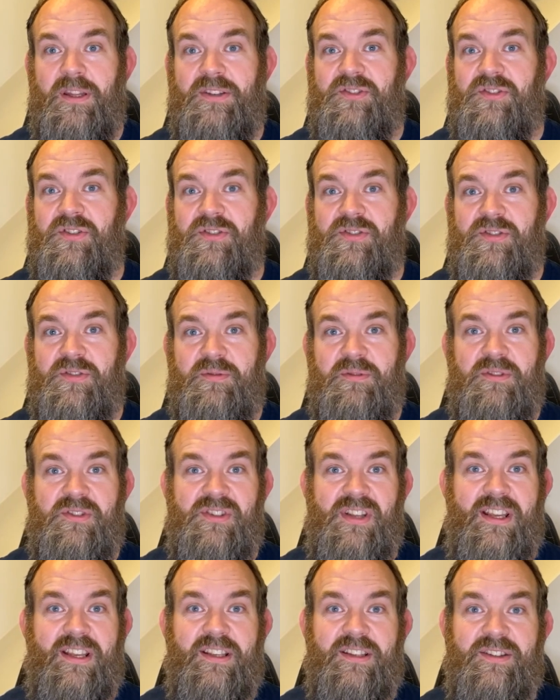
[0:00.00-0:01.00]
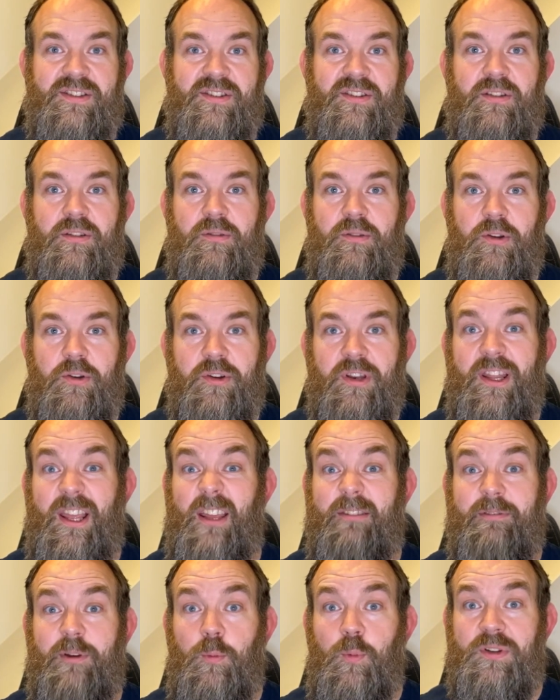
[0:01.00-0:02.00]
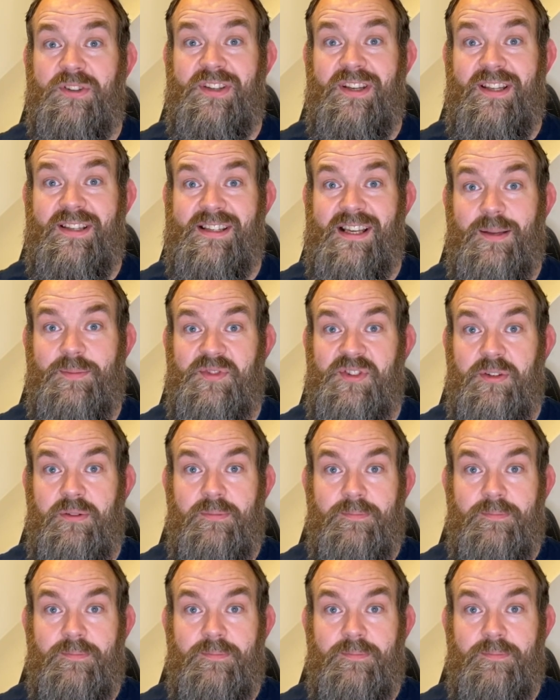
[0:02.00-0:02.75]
just say it's not going to get a rewatch anytime soon.